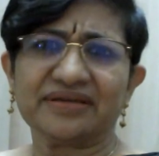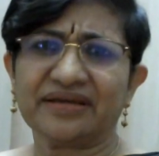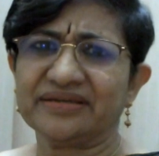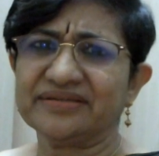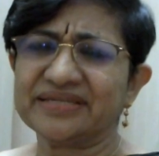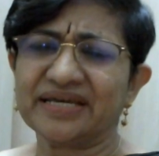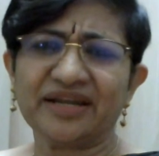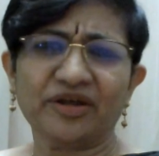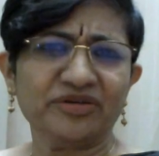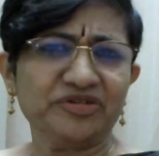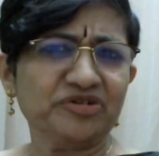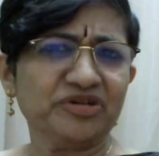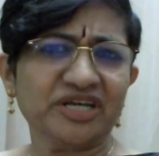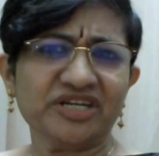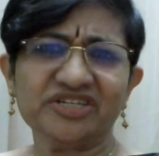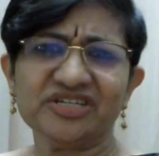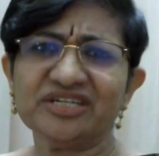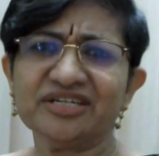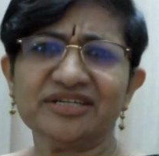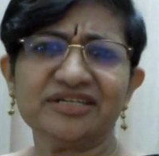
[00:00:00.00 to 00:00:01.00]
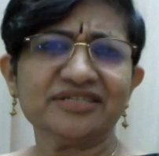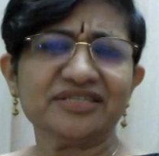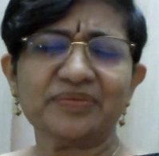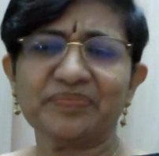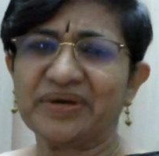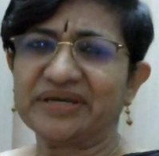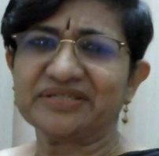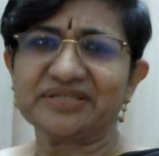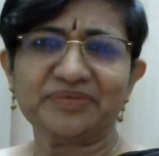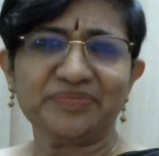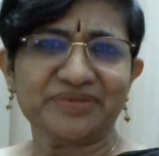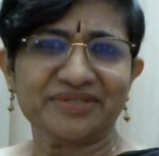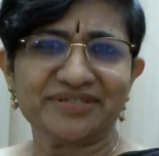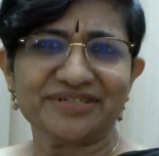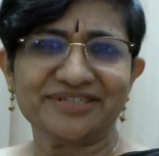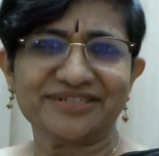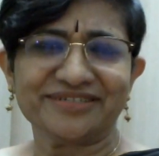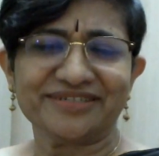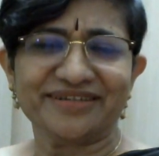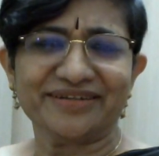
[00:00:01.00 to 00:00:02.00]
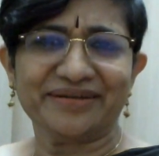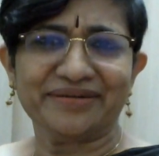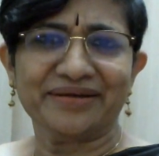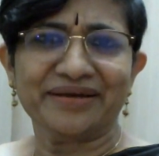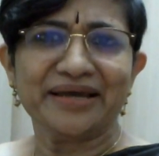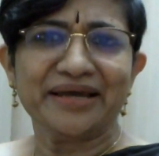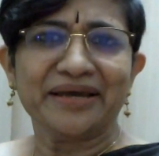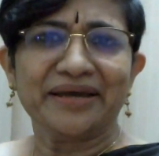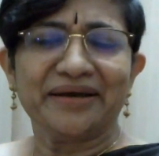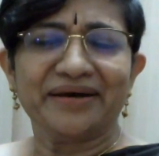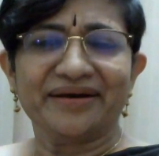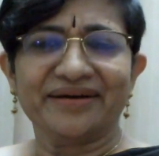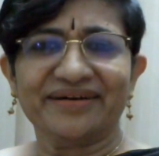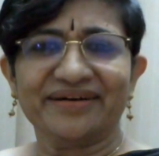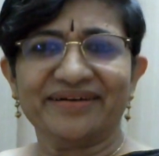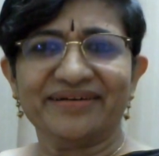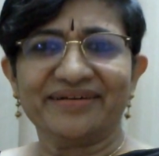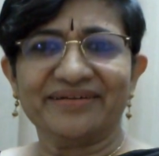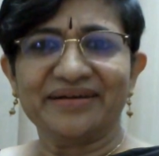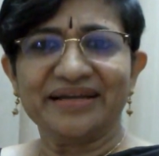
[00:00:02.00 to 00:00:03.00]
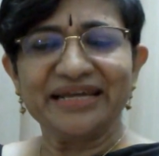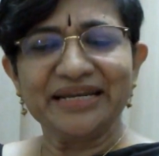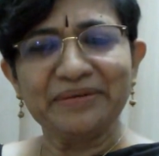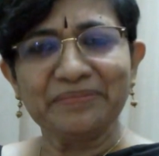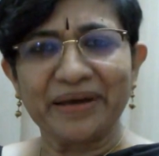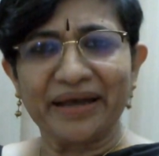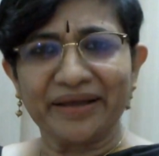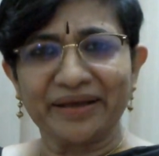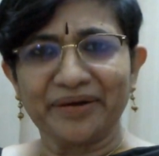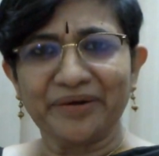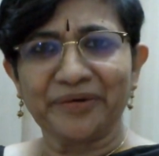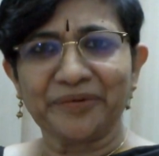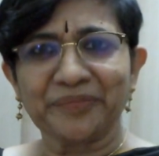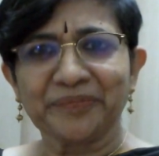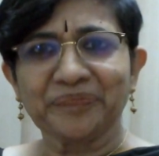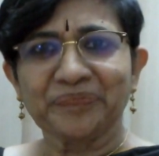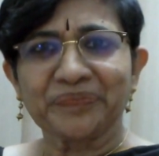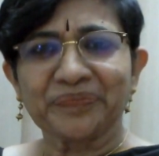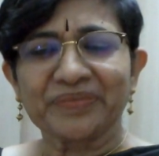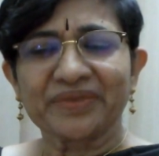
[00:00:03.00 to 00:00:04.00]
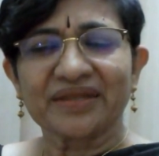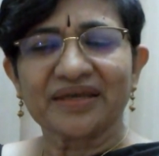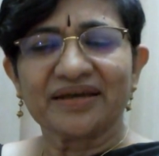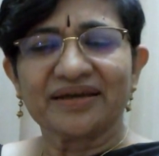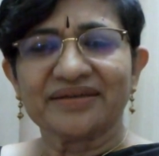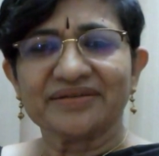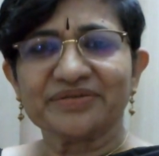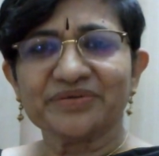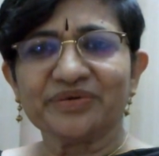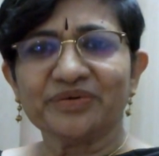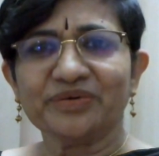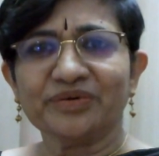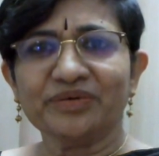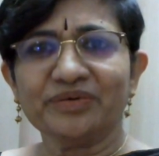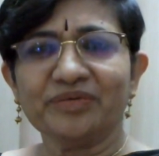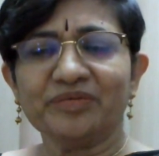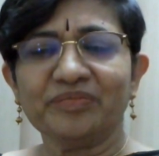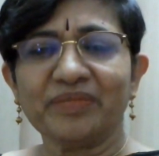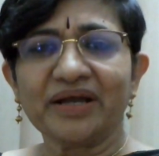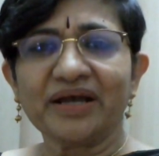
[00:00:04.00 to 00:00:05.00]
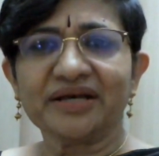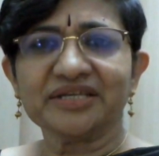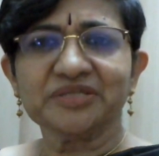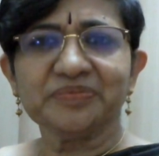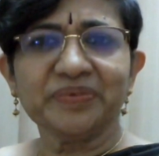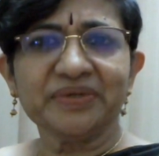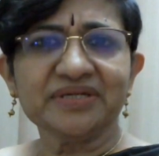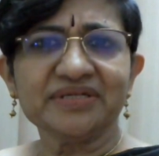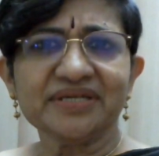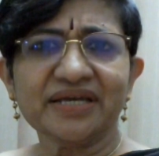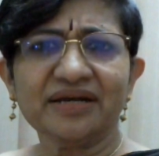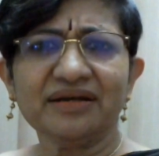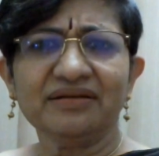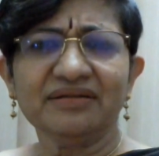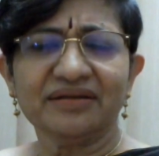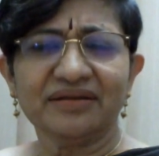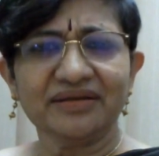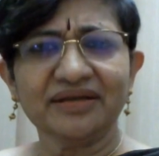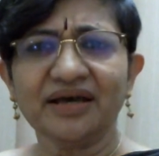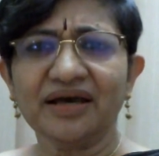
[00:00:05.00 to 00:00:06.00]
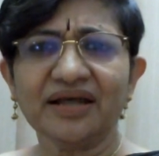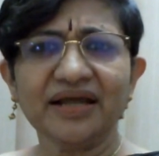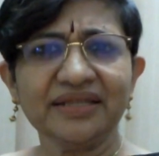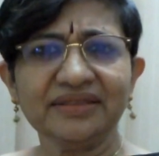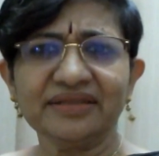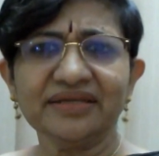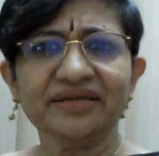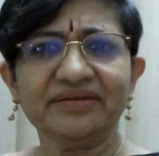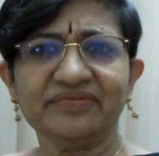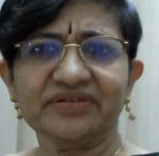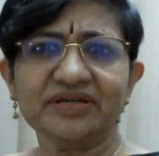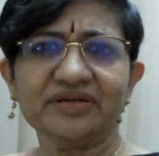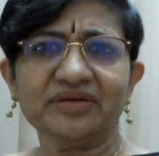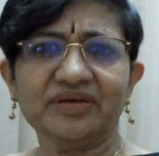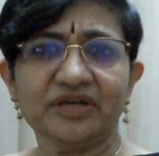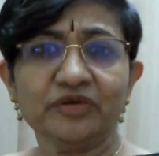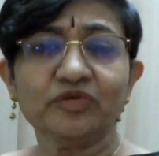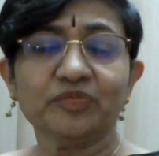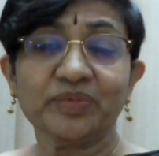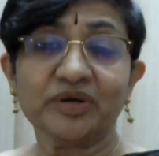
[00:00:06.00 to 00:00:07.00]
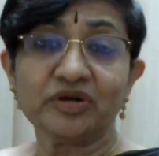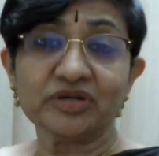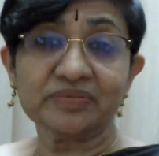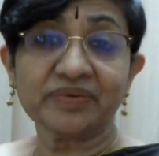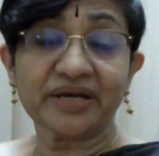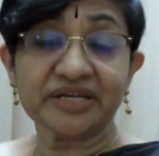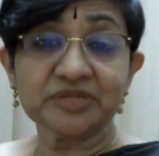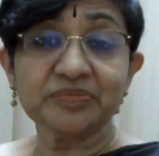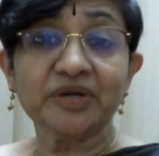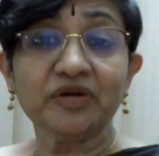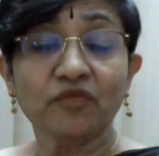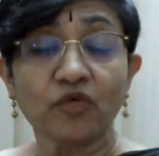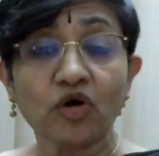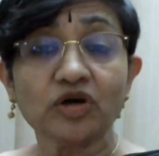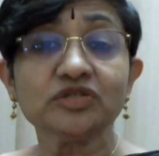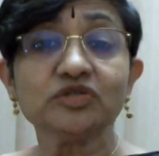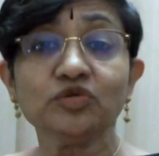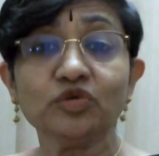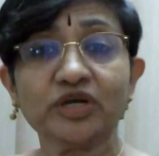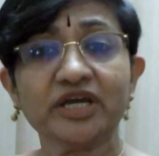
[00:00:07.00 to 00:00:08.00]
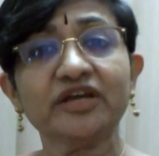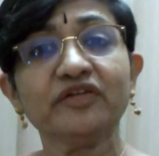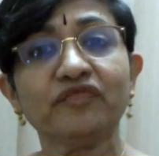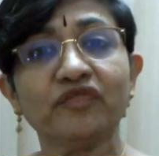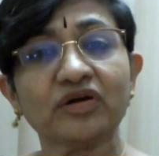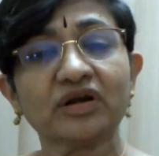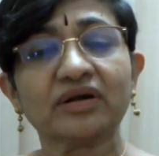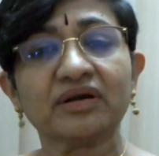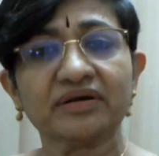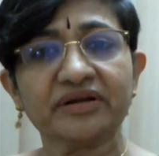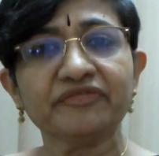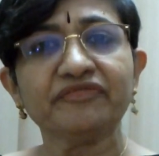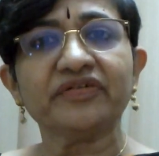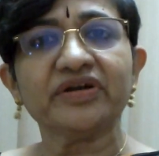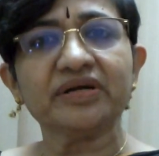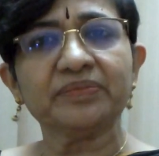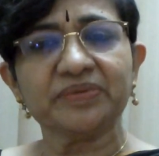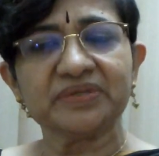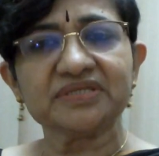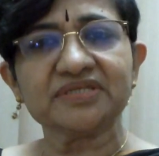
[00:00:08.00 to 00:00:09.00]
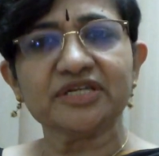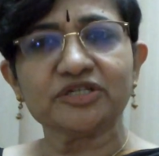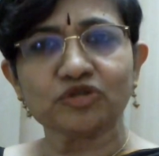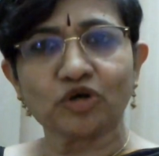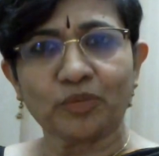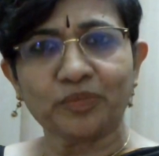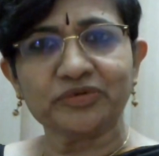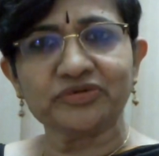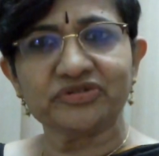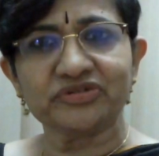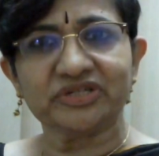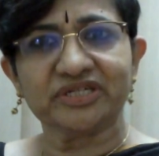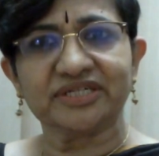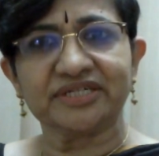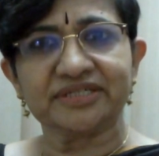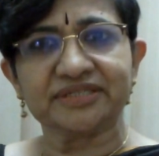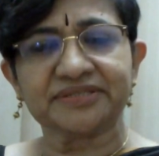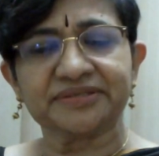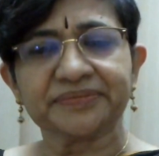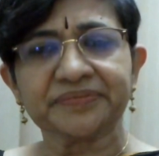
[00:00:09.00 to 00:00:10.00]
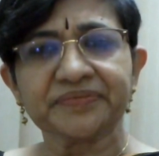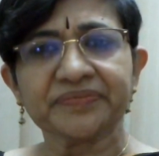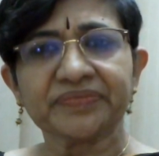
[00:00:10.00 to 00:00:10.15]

He said education is the best business in Bangalore. So my husband said, yeah, I think because my husband was looking for different business opportunities.